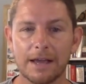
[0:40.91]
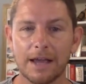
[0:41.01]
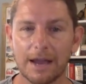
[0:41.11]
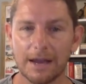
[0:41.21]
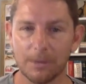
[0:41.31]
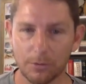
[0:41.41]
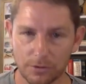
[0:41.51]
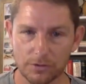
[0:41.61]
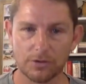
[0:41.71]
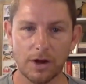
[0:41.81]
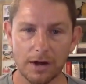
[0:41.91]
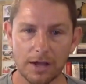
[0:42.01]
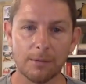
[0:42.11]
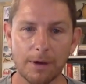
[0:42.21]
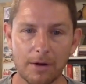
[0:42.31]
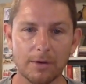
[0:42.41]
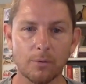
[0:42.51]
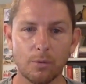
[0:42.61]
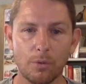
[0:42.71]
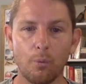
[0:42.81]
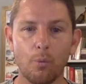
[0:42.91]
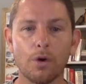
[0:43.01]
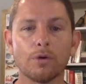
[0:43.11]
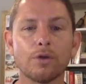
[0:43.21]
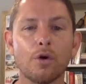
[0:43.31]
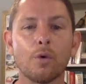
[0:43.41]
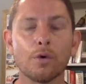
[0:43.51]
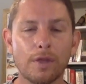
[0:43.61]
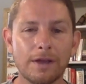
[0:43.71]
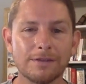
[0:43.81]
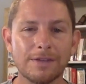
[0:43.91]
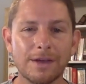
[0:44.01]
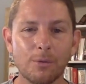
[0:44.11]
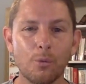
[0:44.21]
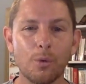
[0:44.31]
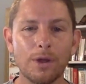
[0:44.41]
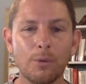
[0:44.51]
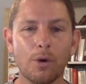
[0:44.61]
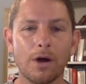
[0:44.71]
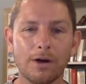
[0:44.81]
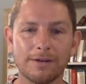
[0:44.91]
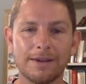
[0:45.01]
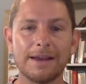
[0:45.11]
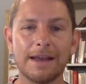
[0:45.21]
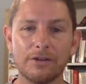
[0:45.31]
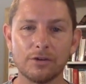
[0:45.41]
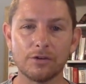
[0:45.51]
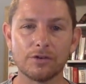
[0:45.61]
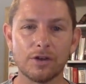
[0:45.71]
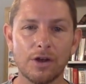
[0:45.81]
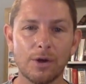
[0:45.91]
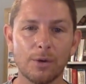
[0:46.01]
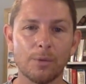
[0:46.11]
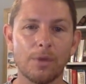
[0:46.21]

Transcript: And it was talking about what are the core things that we want our teenagers to know